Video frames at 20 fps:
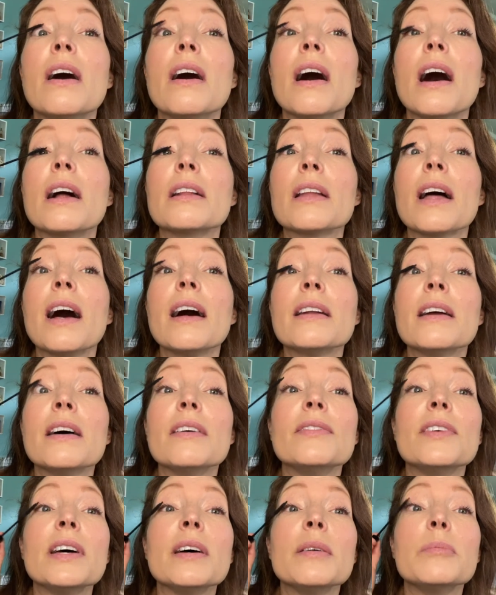A lot
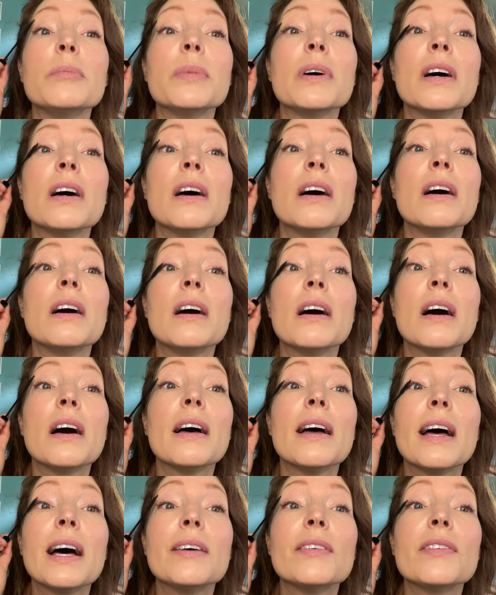of it, but I
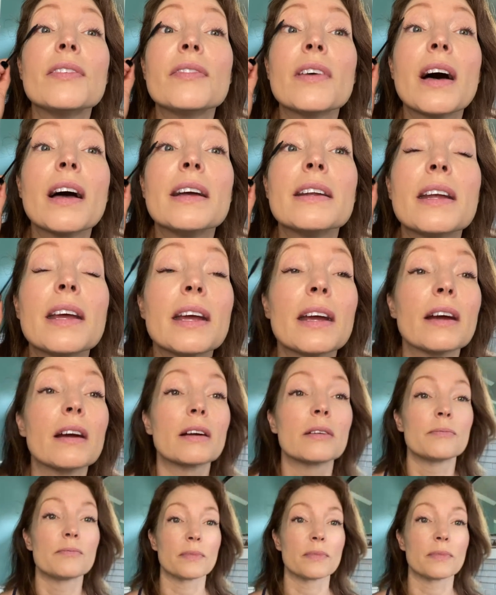have fine hair.